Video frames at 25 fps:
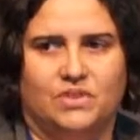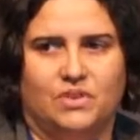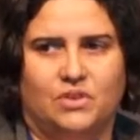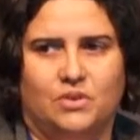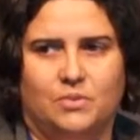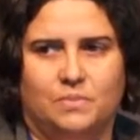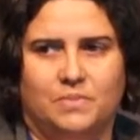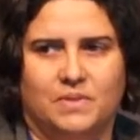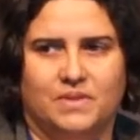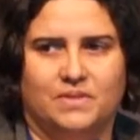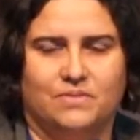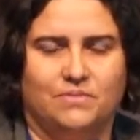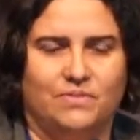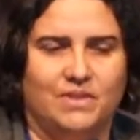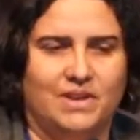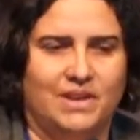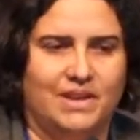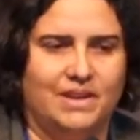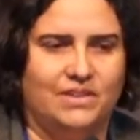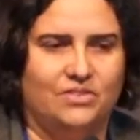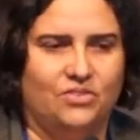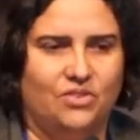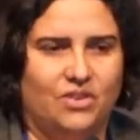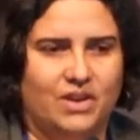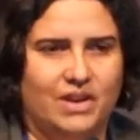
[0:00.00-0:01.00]
to help us
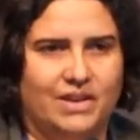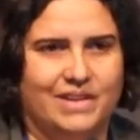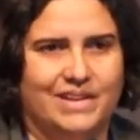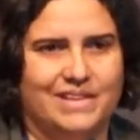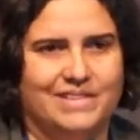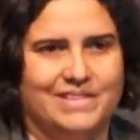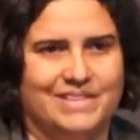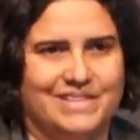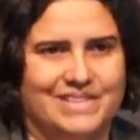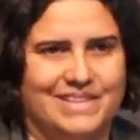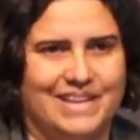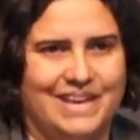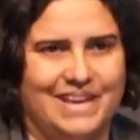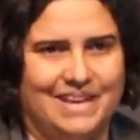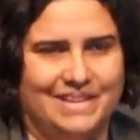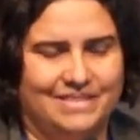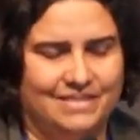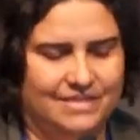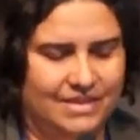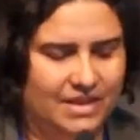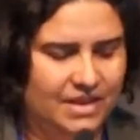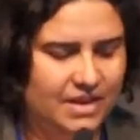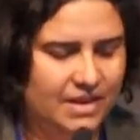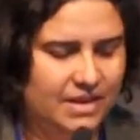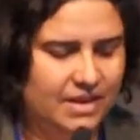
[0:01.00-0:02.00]
really try and
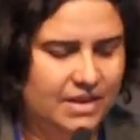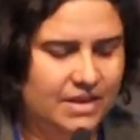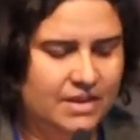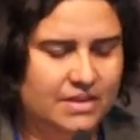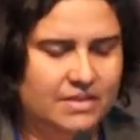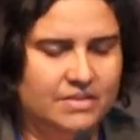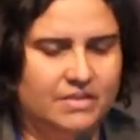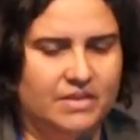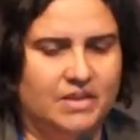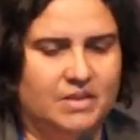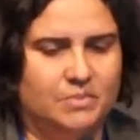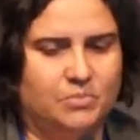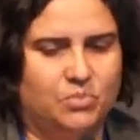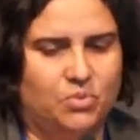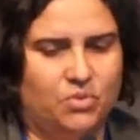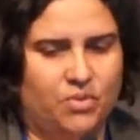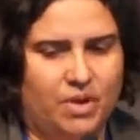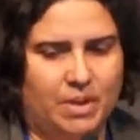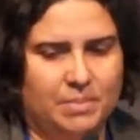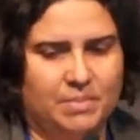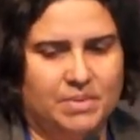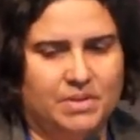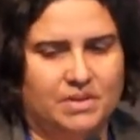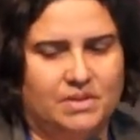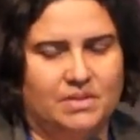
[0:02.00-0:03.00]
understand these
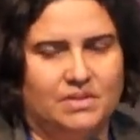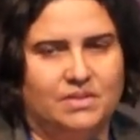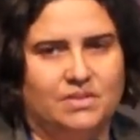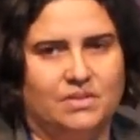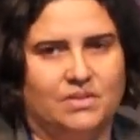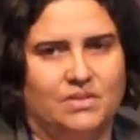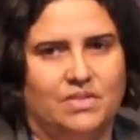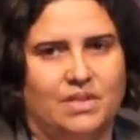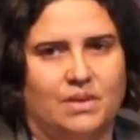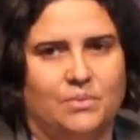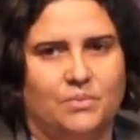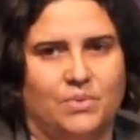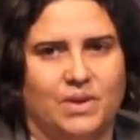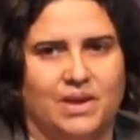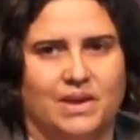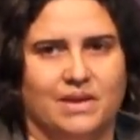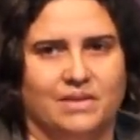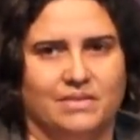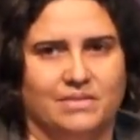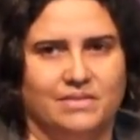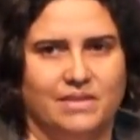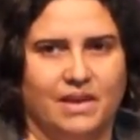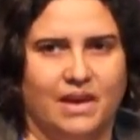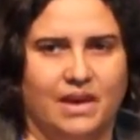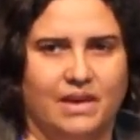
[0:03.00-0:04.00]
parameters so that we
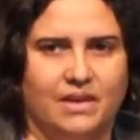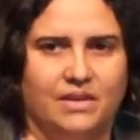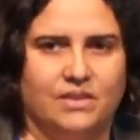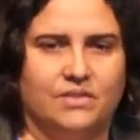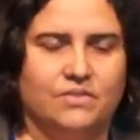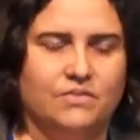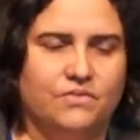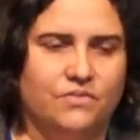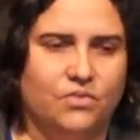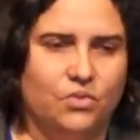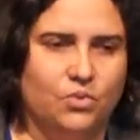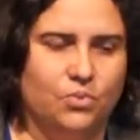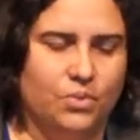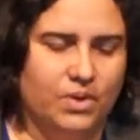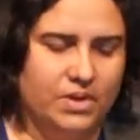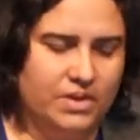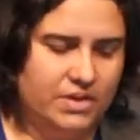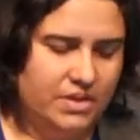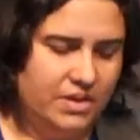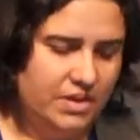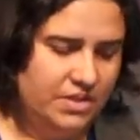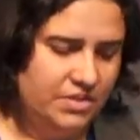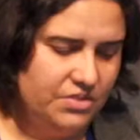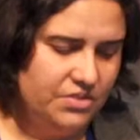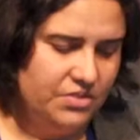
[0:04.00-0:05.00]
can take it
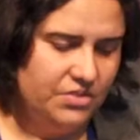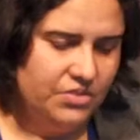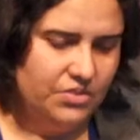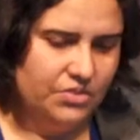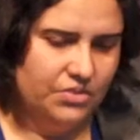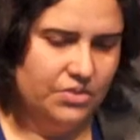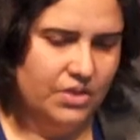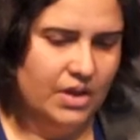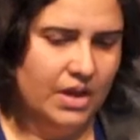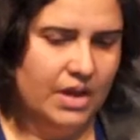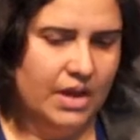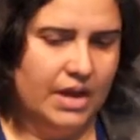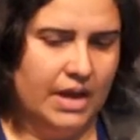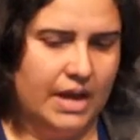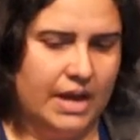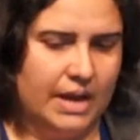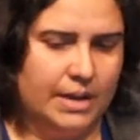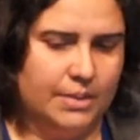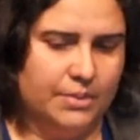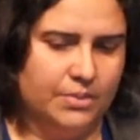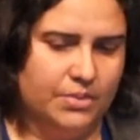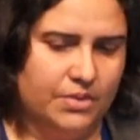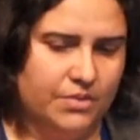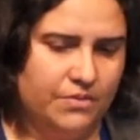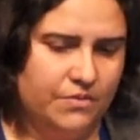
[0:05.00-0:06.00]
forward into
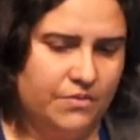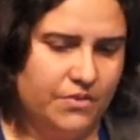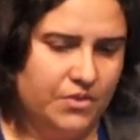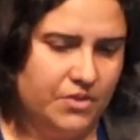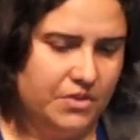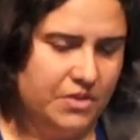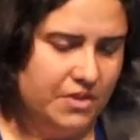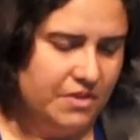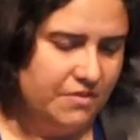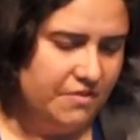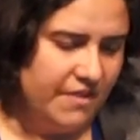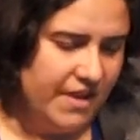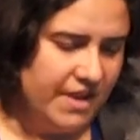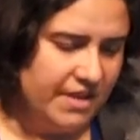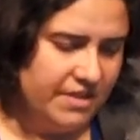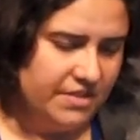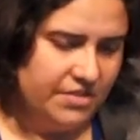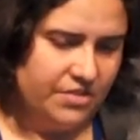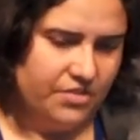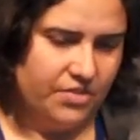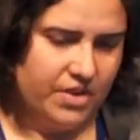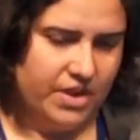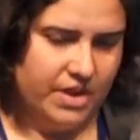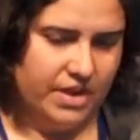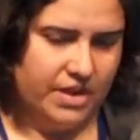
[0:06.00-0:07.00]
the further phase
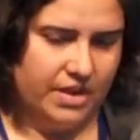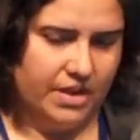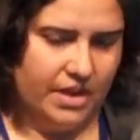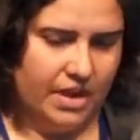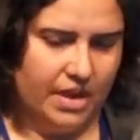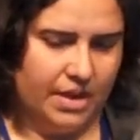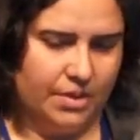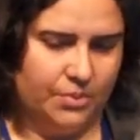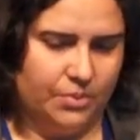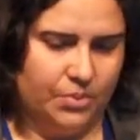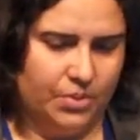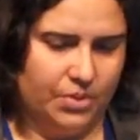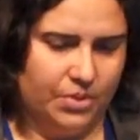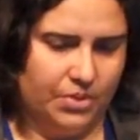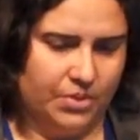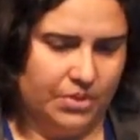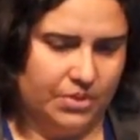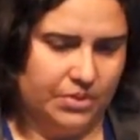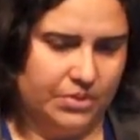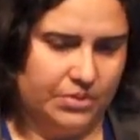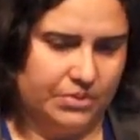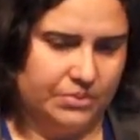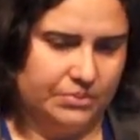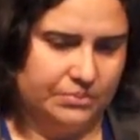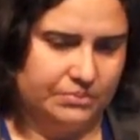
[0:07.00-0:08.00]
3
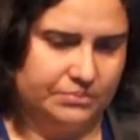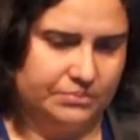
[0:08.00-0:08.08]
work.